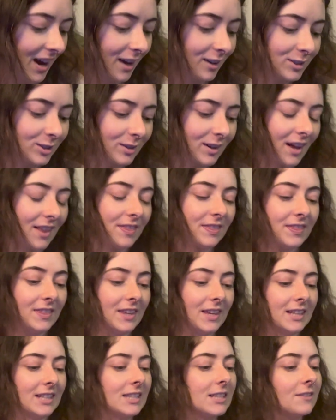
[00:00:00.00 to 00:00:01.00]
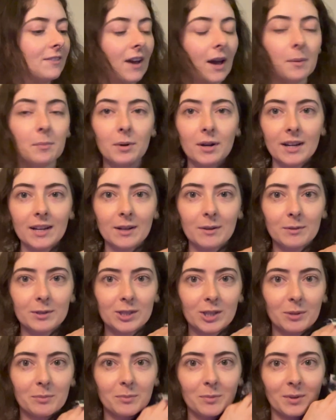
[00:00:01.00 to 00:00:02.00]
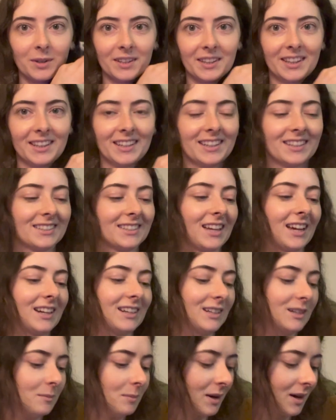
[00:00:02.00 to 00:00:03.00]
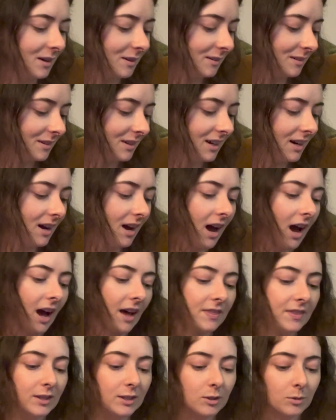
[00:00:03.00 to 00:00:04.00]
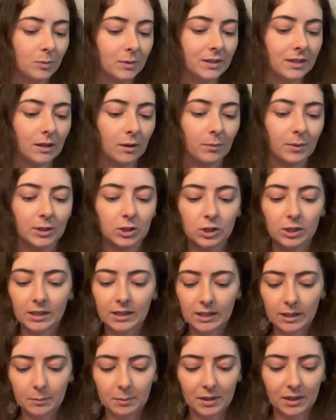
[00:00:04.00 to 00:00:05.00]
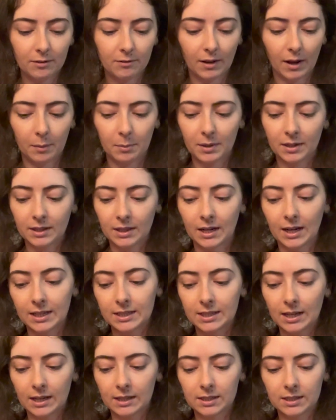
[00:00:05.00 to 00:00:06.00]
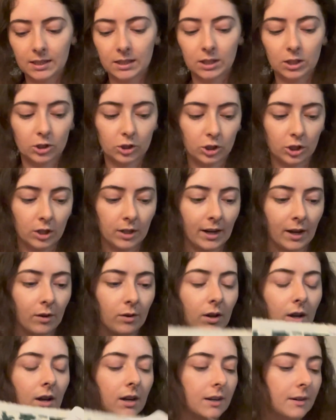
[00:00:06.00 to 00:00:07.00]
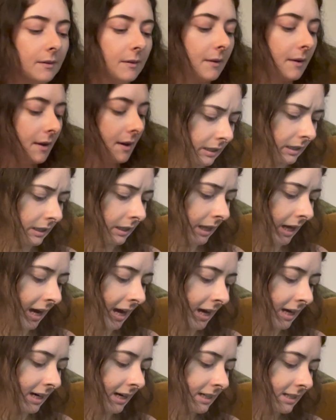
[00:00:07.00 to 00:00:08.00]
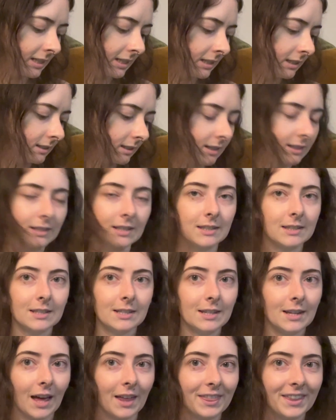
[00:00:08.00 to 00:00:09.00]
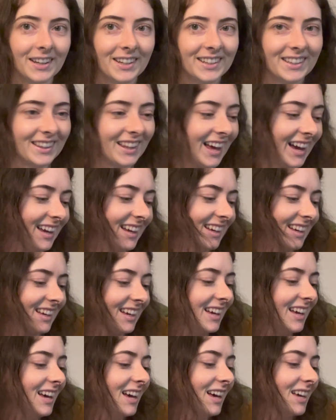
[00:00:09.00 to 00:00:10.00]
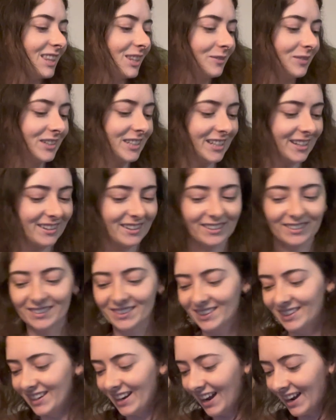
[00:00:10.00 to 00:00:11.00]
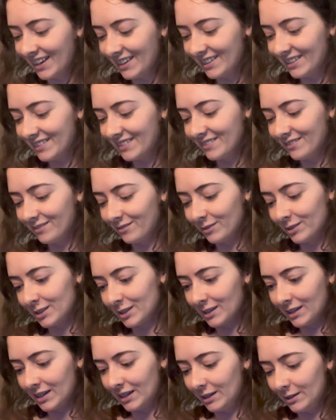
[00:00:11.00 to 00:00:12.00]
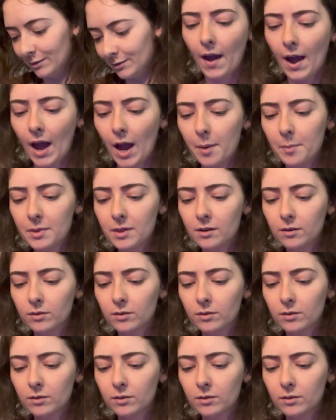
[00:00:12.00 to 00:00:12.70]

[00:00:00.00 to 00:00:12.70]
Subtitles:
also got this fabric, which I'm really excited about. This was originally going to be the fabric that I tested the shirt out on. Glad I didn't because it's nothing like the material that I was going to use. I am a little